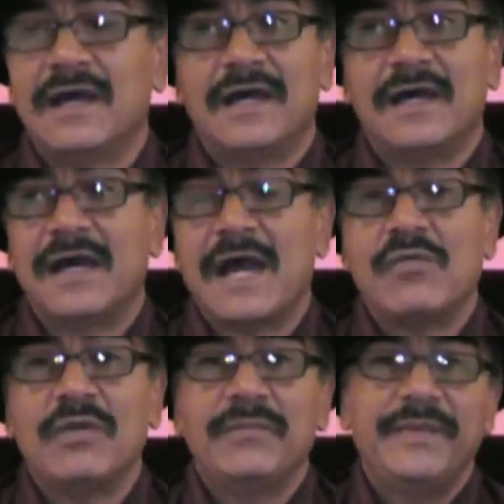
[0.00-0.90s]
I
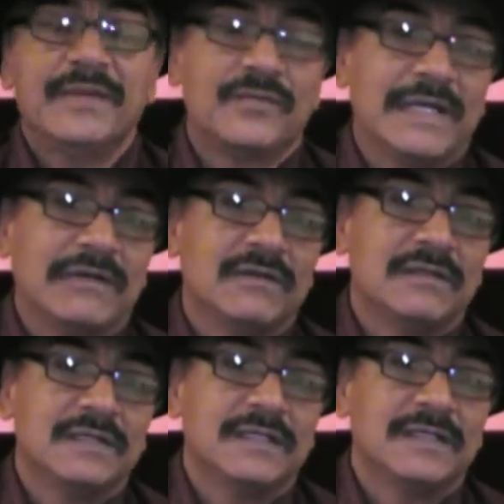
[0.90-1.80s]
will be around
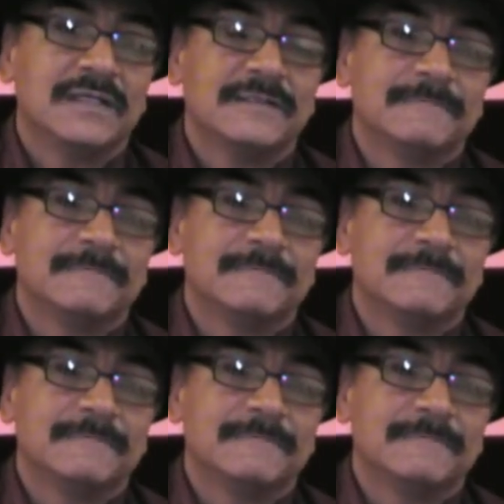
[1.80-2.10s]
and